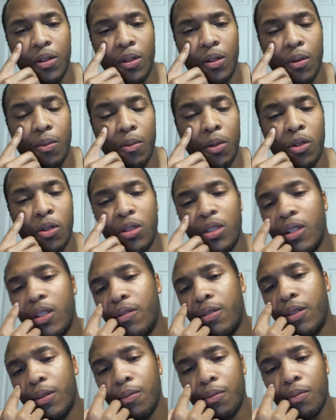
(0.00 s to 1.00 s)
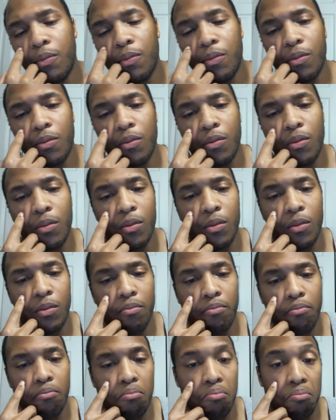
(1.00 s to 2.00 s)
Most of them,
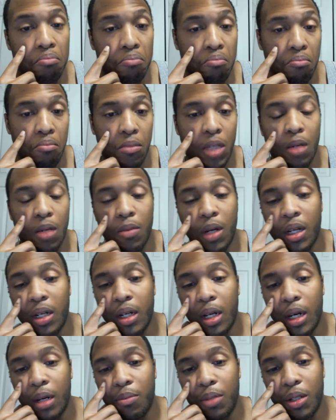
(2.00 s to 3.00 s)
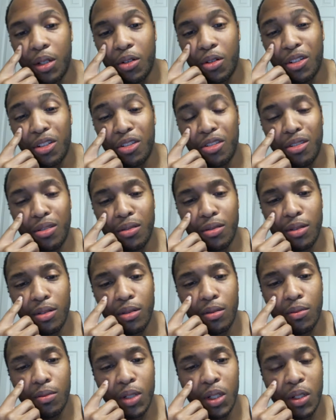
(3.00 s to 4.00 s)
they might not be Christians,
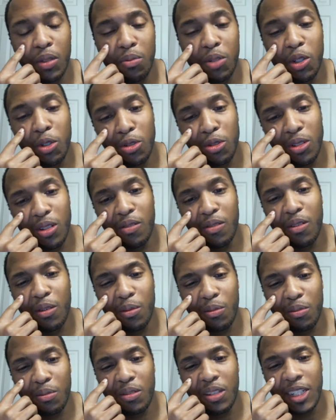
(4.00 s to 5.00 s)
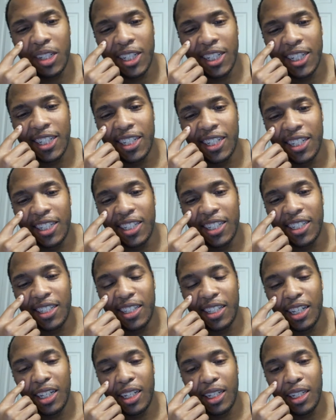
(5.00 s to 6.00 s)
but most of them,
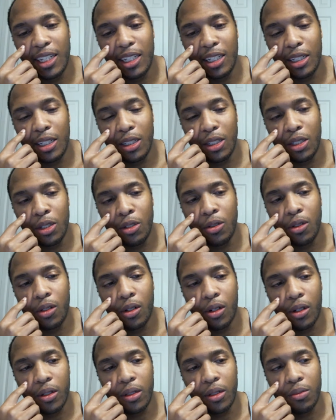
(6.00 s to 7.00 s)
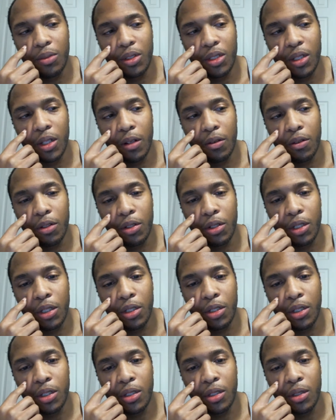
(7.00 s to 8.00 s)
they do call themselves
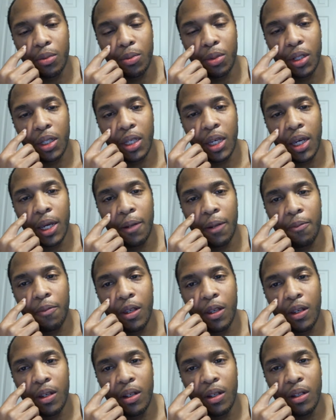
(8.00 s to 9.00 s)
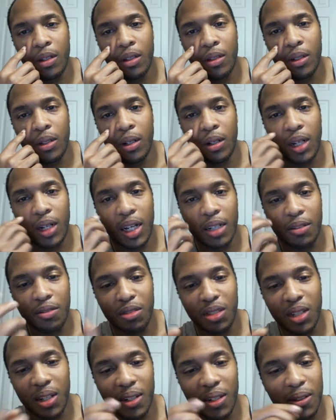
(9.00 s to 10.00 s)
Christians, but yet their
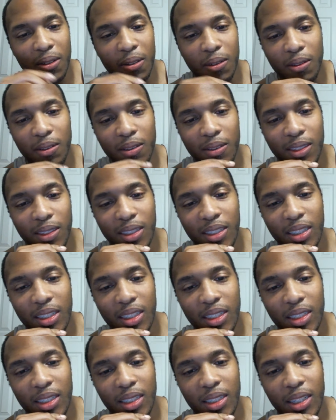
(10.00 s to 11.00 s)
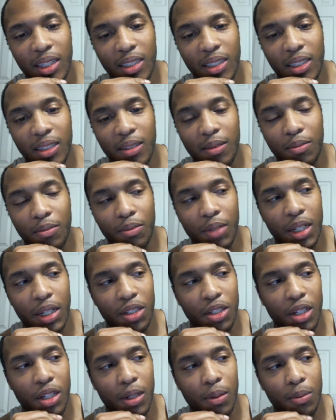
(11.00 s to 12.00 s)
lifestyle doesn't
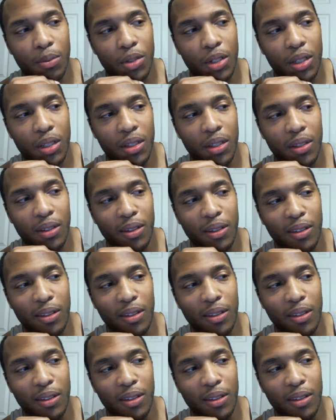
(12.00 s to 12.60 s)
match up with